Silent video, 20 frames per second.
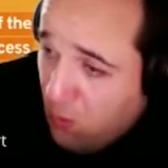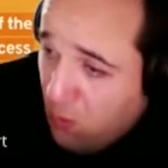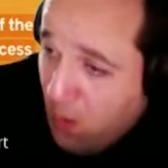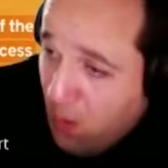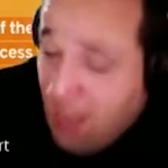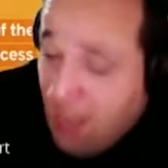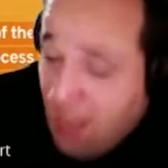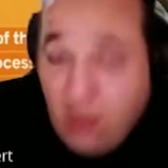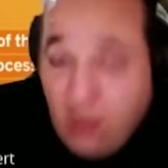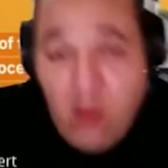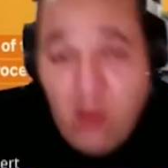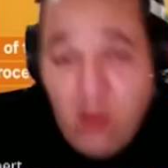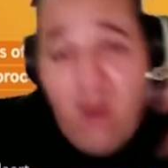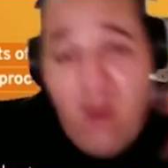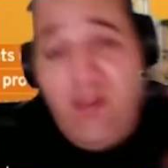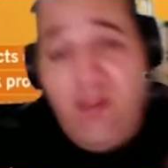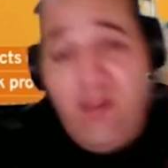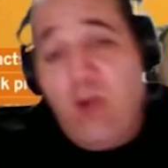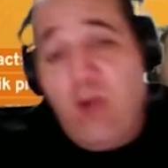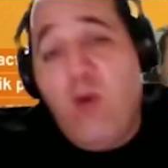quality
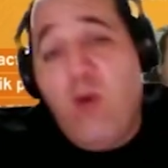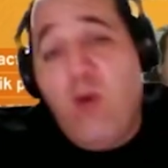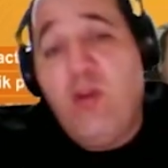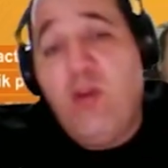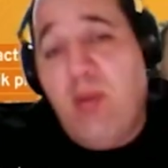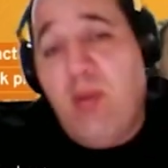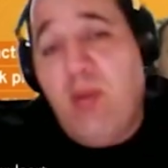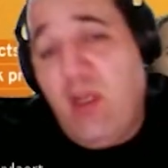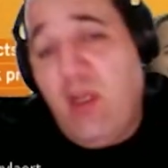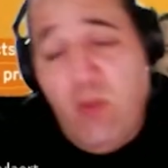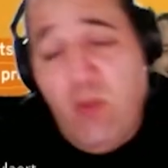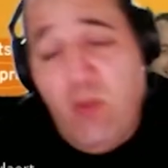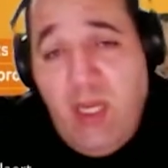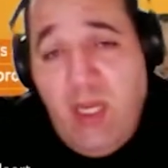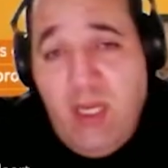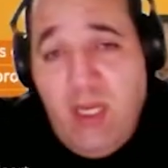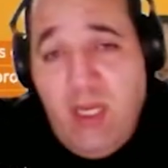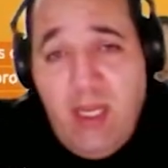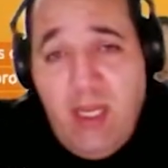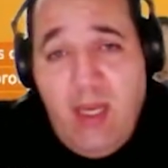of the code we are
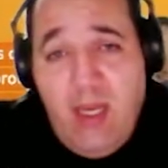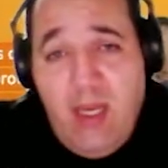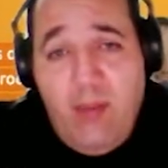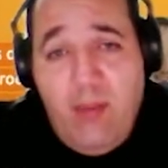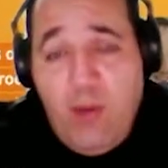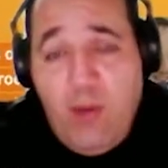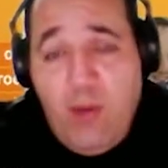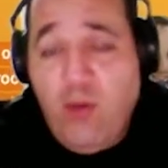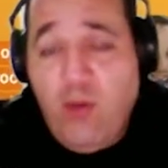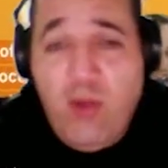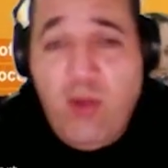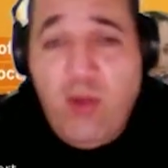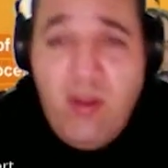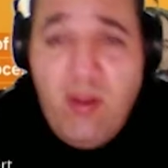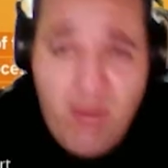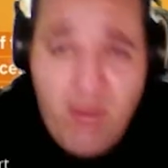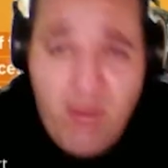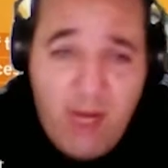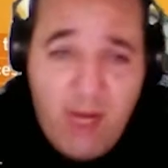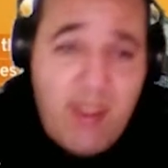doing in production
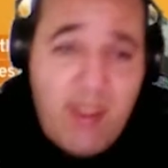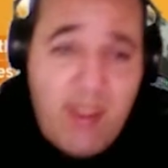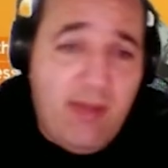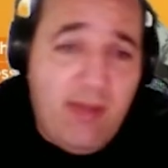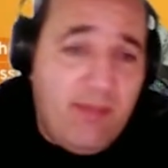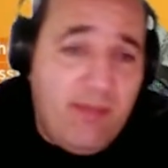environment.